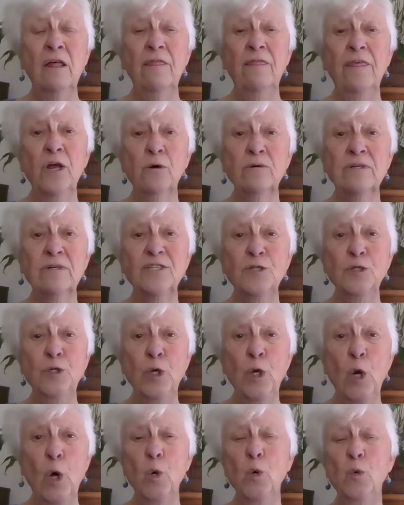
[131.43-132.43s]
there is
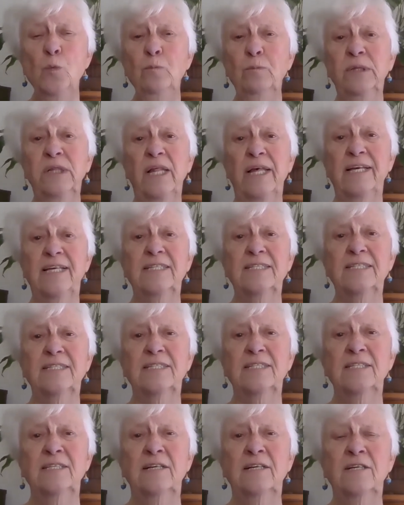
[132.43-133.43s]
no
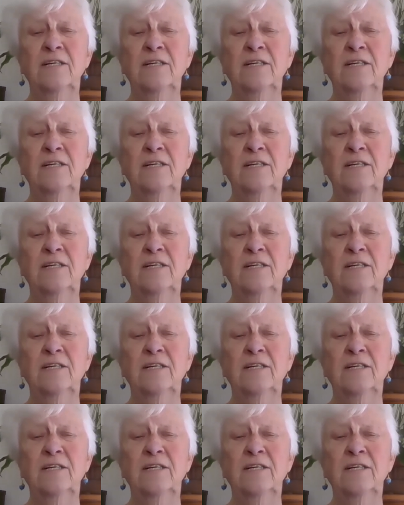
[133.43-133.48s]
place